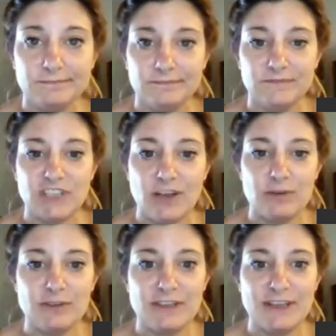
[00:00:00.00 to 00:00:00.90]
It's all those
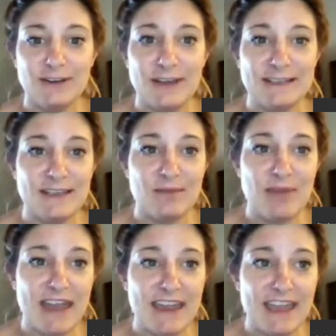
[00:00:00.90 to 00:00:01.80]
little things in the
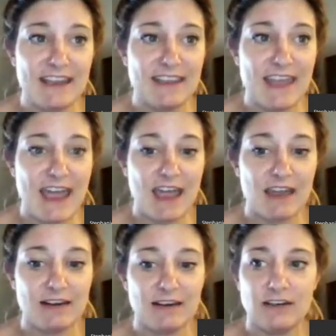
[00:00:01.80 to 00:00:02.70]
back end that,
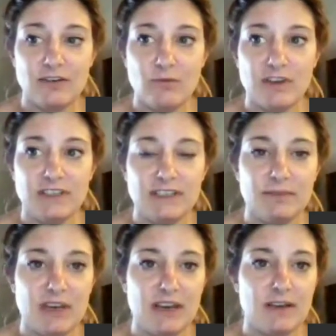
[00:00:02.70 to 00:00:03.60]
you know, once it
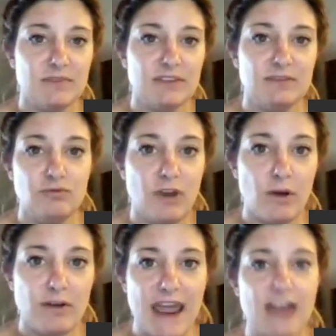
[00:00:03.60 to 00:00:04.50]
becomes
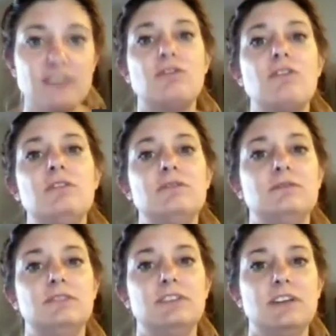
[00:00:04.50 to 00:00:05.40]
natural,
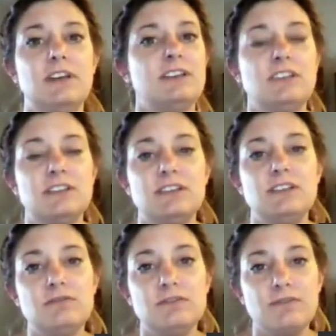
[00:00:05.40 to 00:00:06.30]
it's just
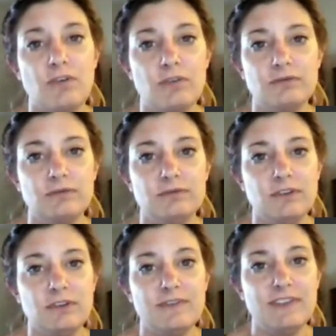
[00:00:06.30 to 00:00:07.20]
useful. You
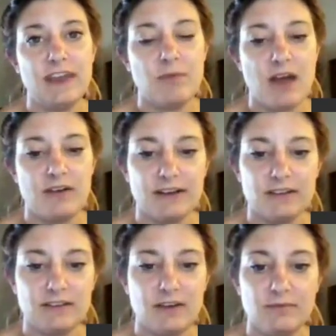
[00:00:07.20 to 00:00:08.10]
don't even think about it.
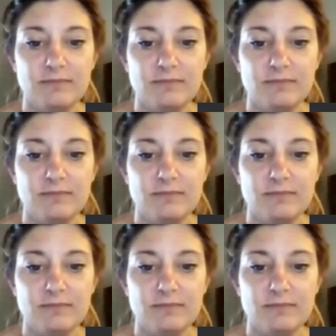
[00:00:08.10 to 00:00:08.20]
So.